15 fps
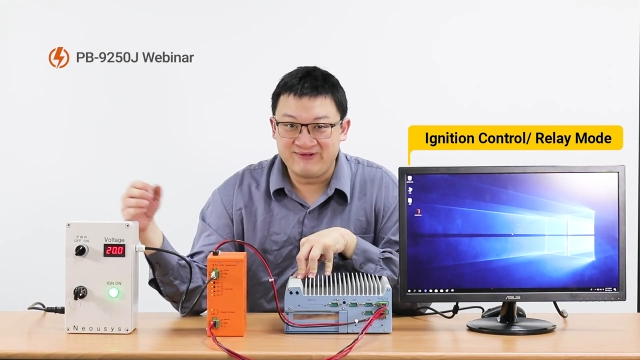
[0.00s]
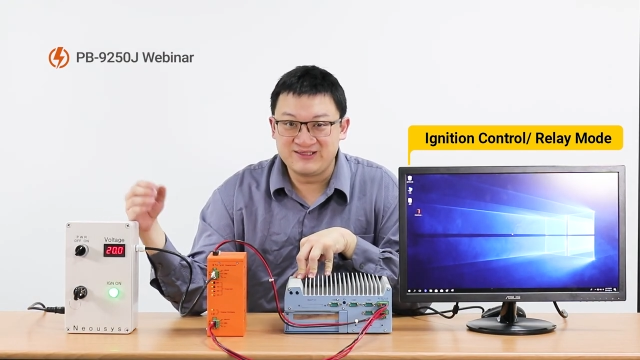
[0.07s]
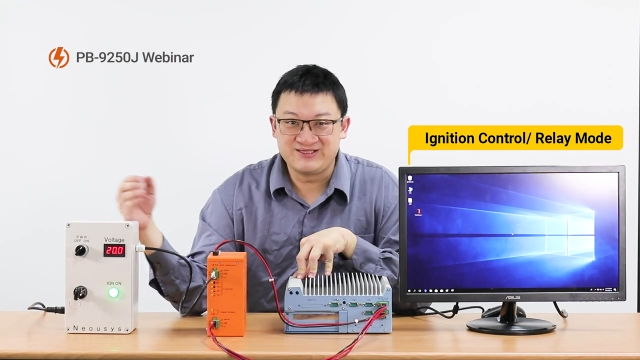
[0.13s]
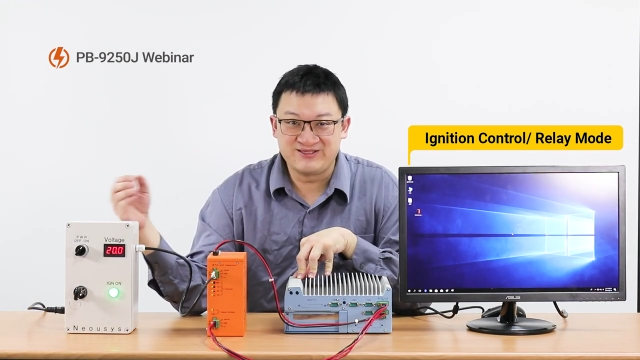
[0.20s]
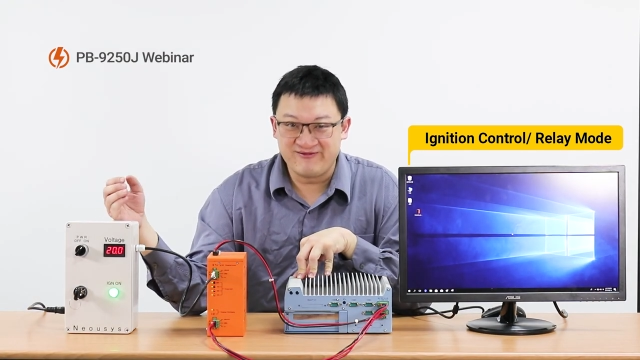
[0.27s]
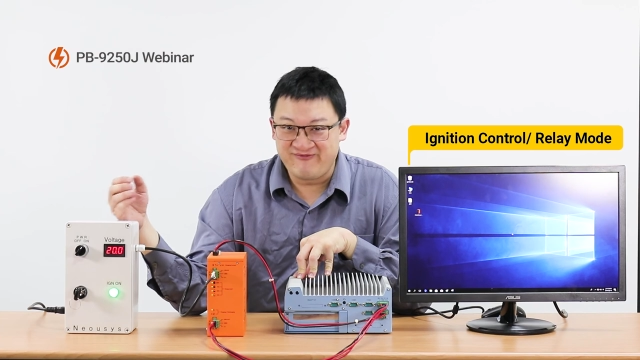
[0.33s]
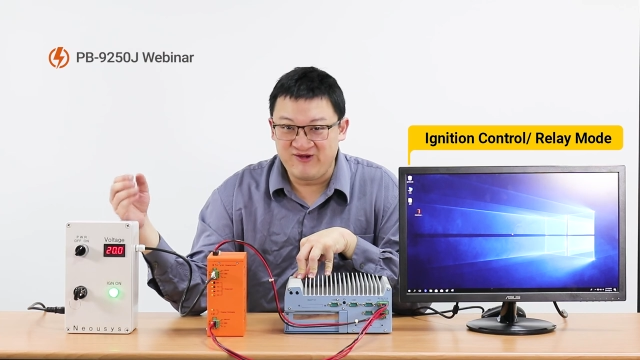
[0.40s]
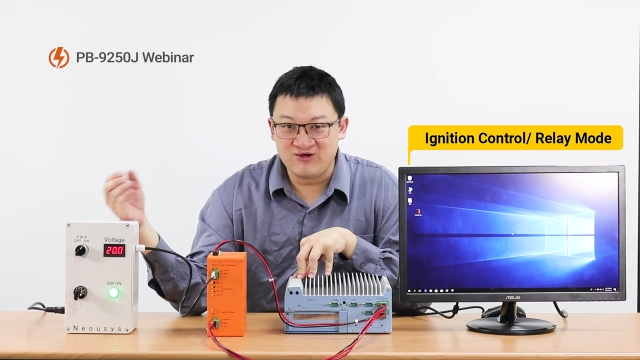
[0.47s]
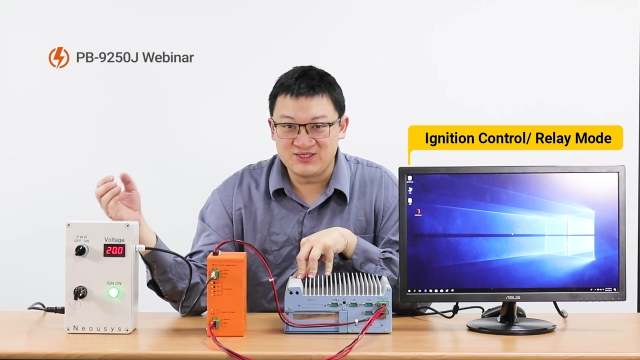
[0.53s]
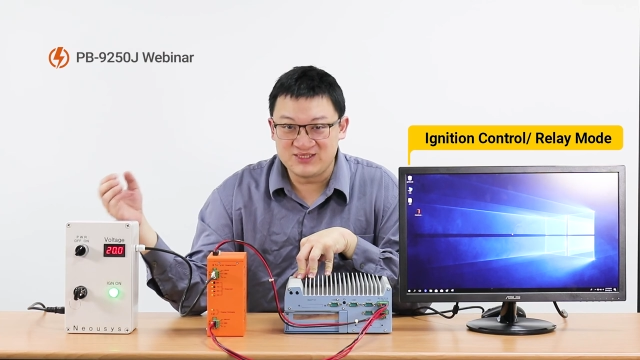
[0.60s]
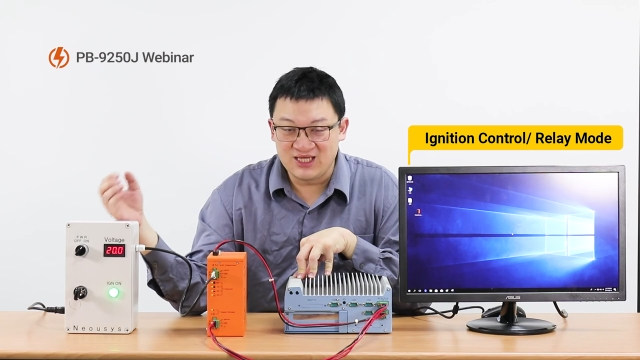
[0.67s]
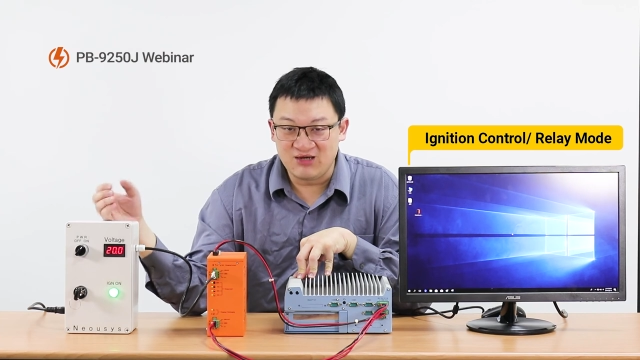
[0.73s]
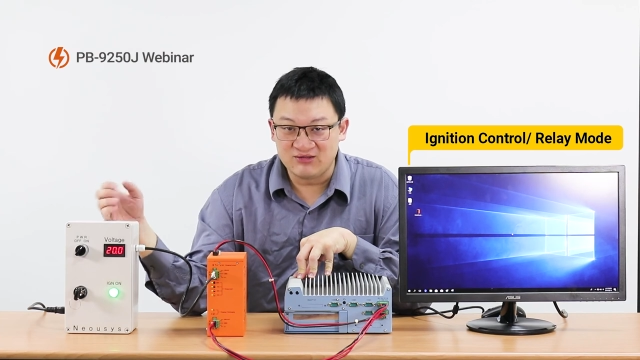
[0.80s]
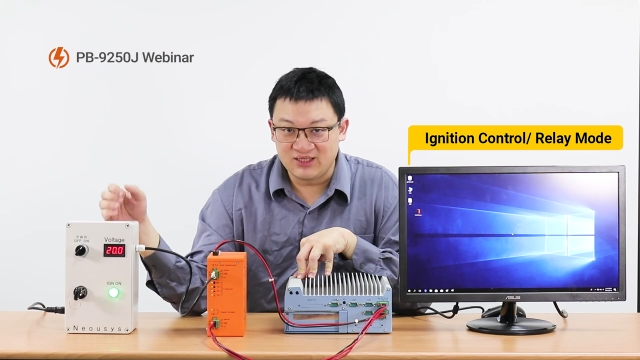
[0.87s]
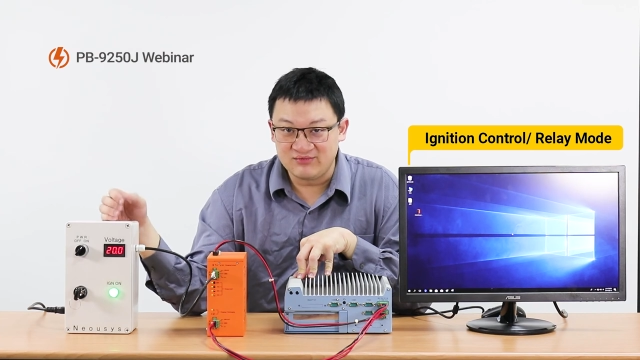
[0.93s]
it's a very
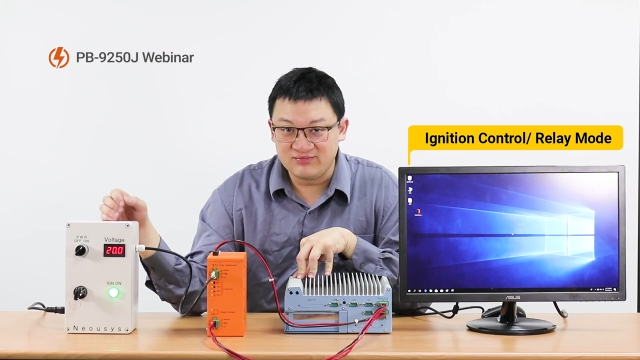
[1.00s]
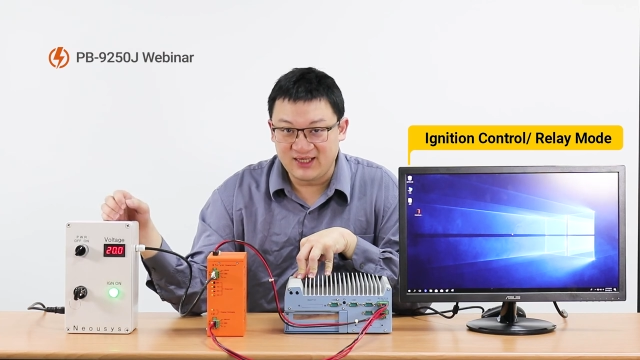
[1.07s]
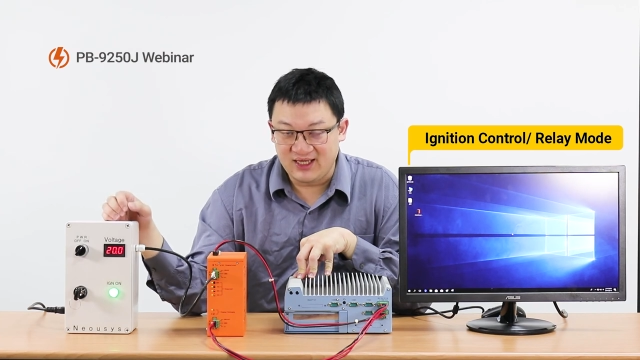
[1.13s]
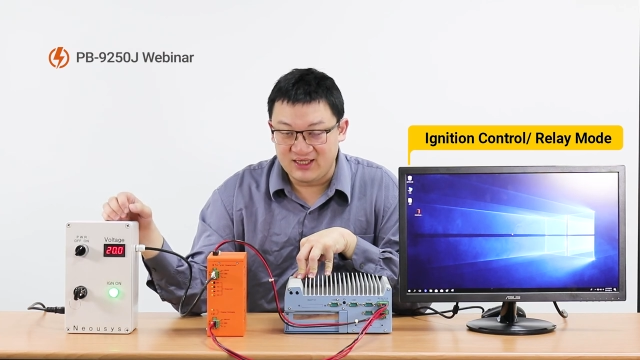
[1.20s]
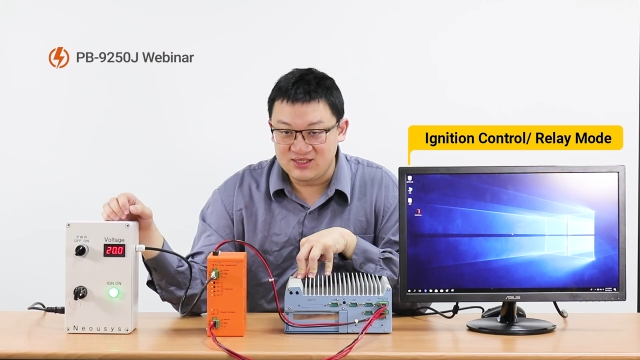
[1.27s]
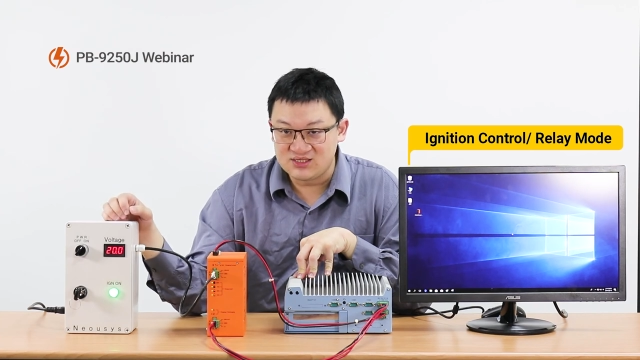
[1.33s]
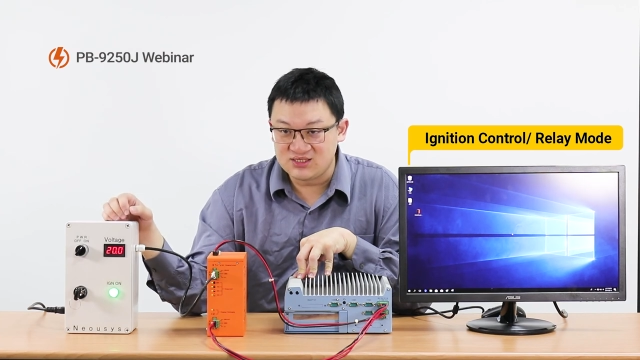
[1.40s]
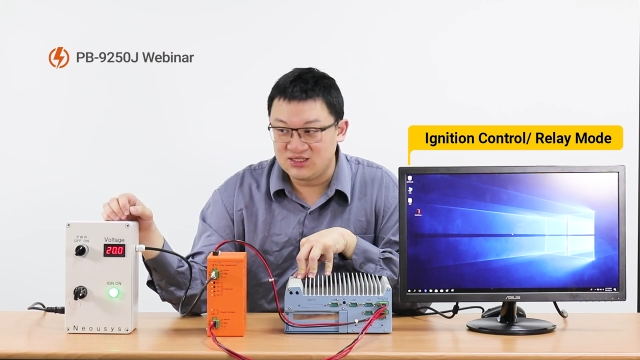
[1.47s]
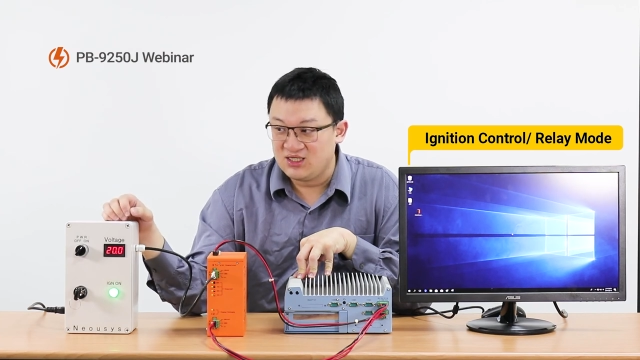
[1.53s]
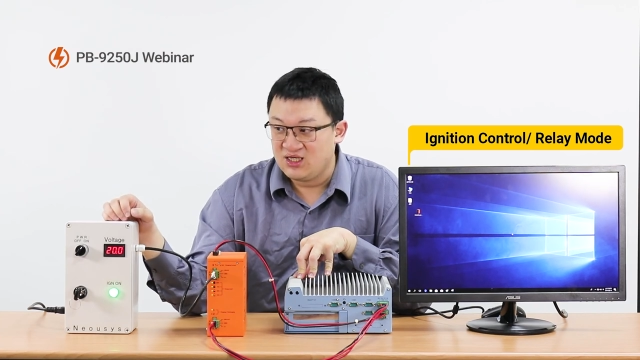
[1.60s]
seldom case.